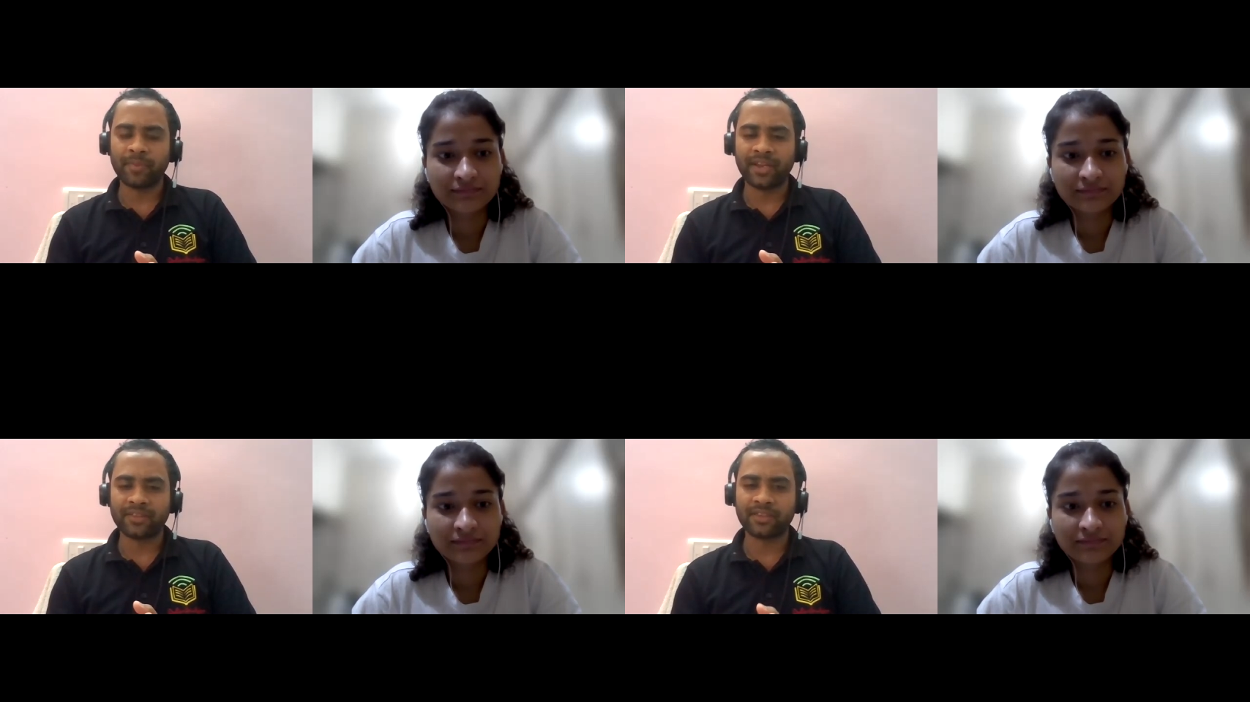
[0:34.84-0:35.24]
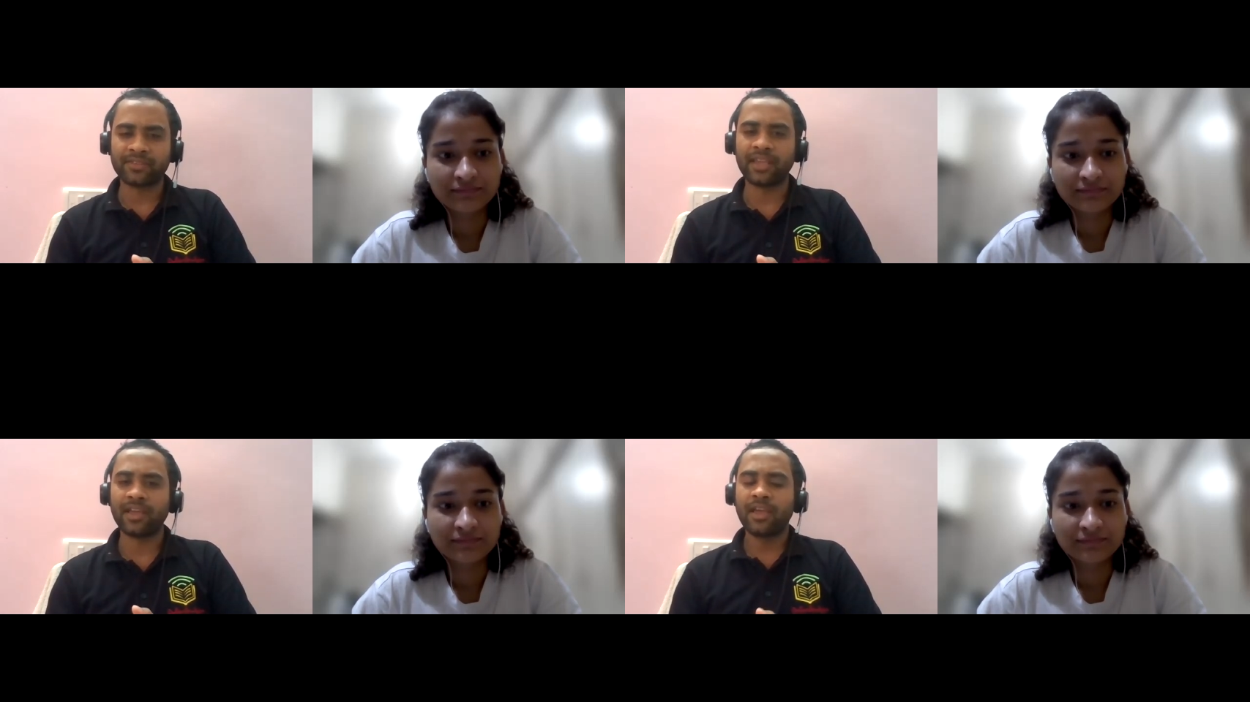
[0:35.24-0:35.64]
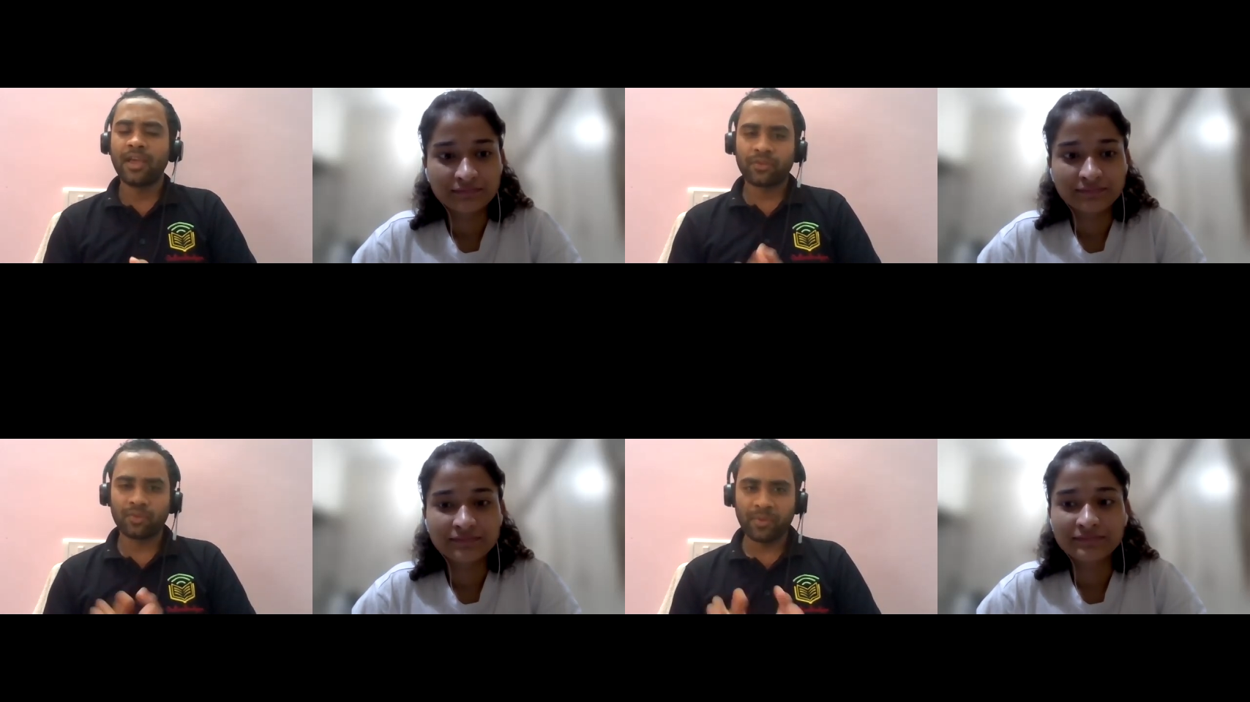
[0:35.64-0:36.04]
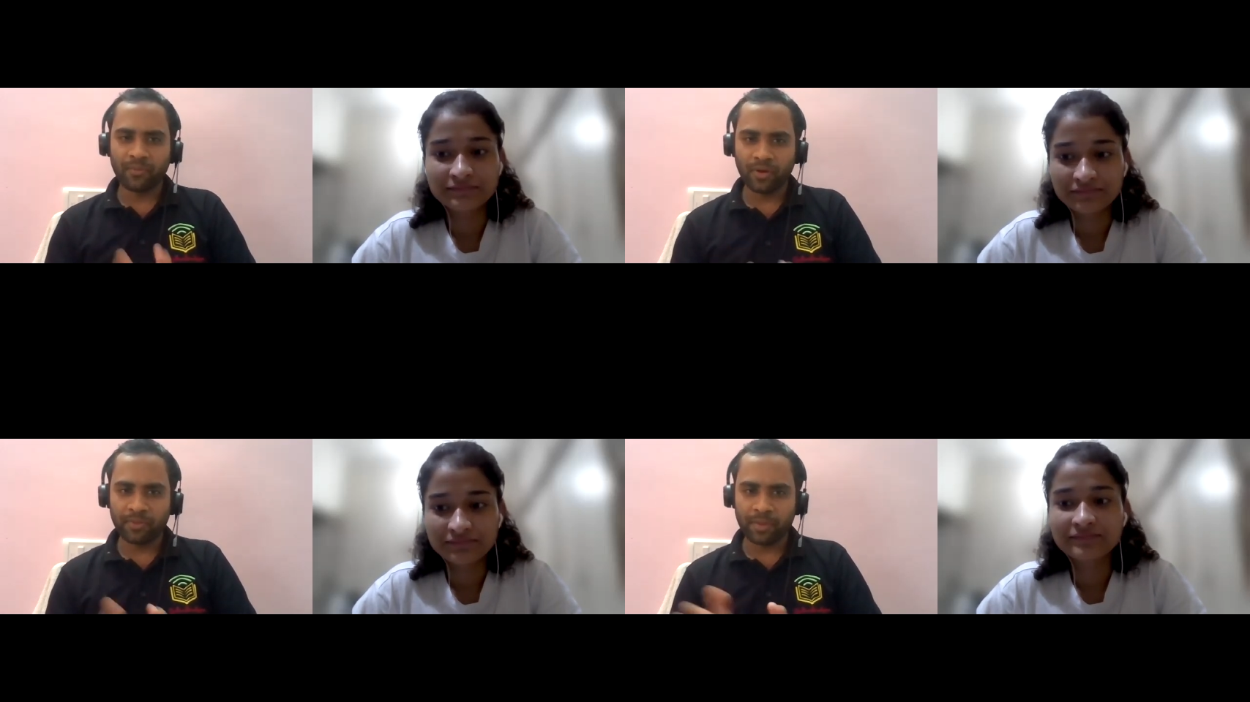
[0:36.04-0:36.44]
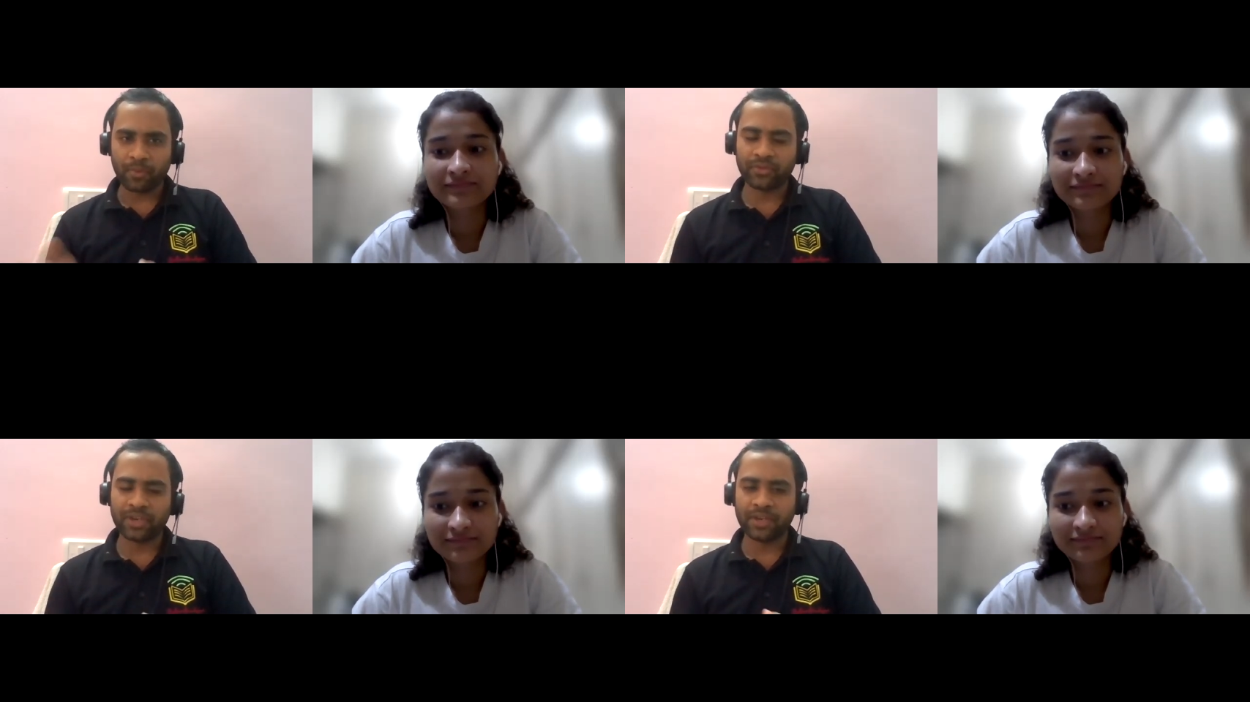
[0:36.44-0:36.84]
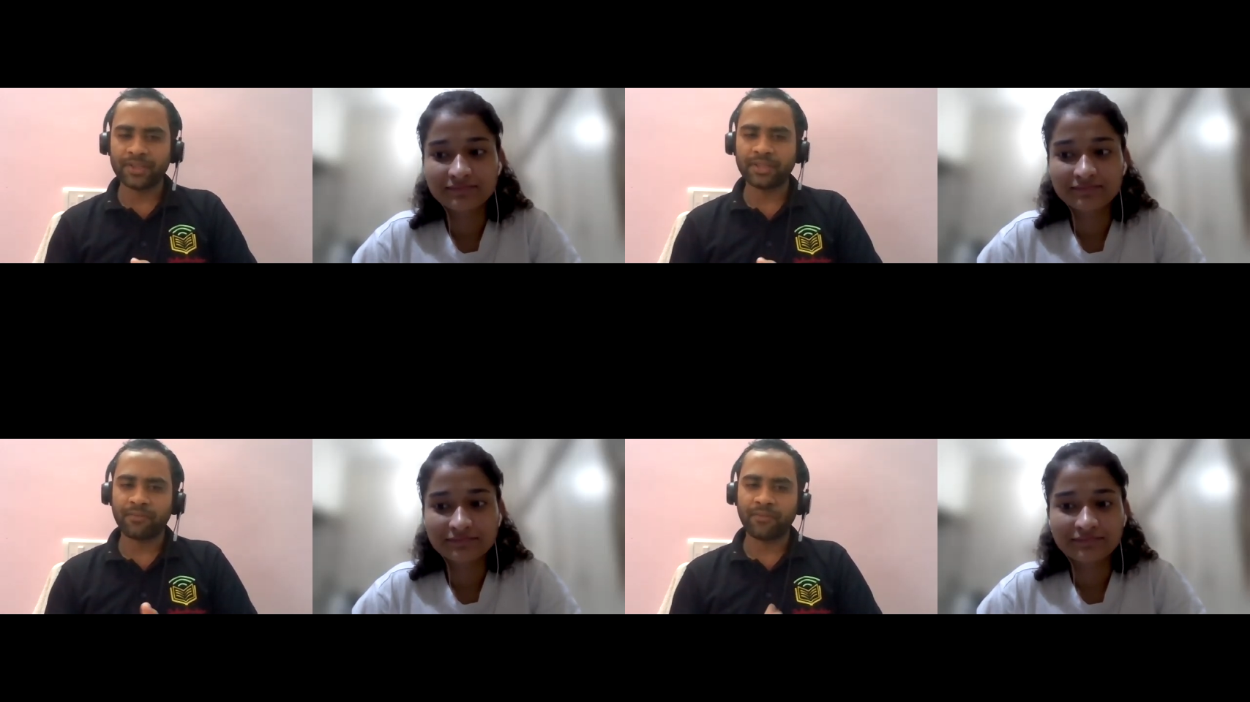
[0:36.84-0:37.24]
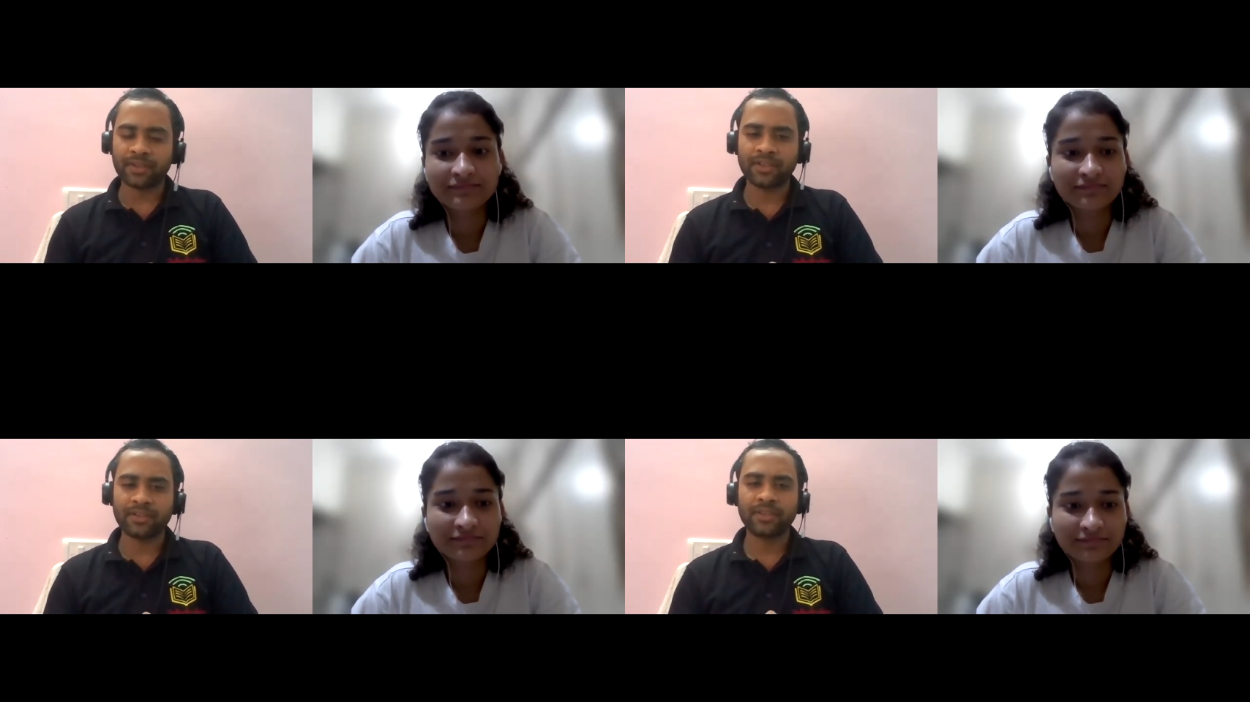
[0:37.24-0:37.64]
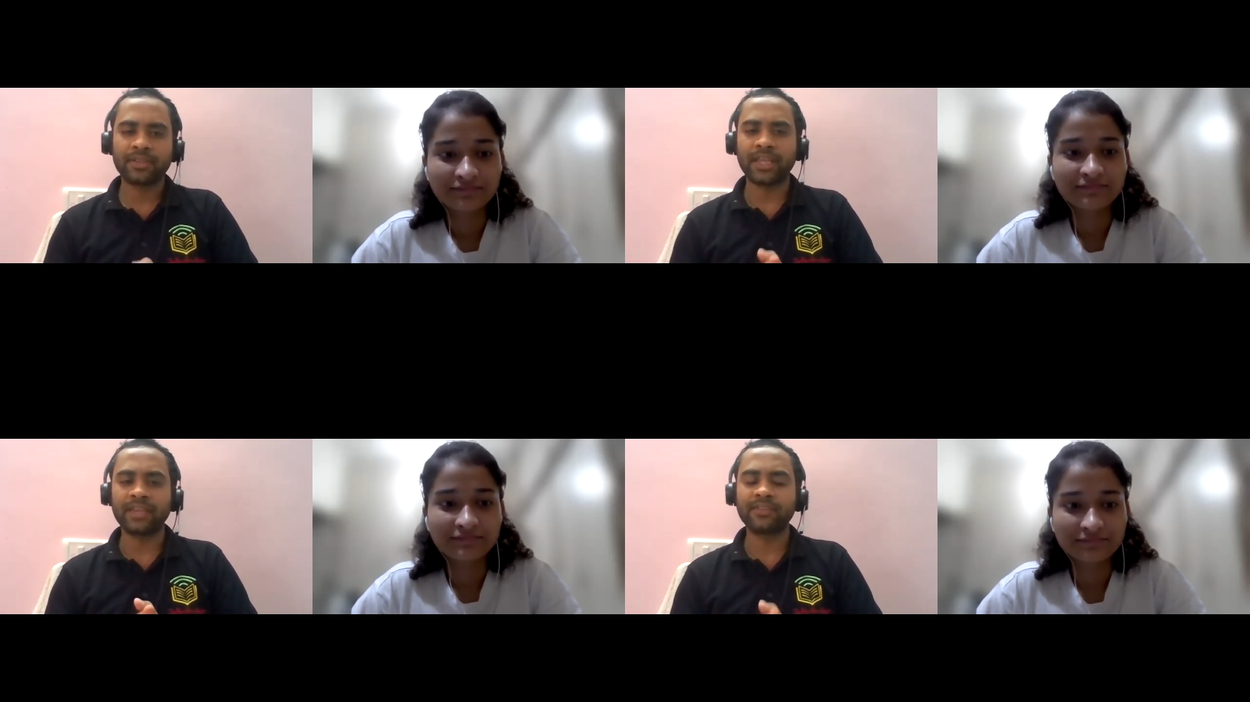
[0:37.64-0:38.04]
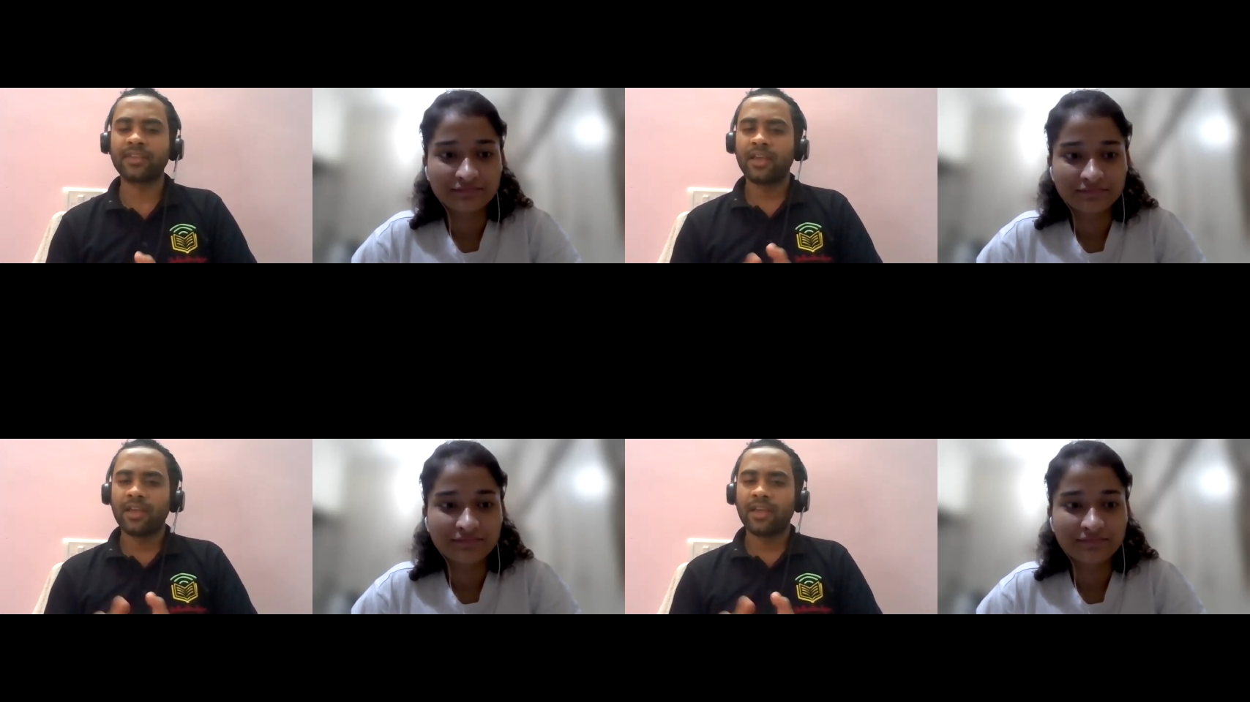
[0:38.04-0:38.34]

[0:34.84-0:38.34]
Speaker 1: be discussing. So before we proceed with the further things,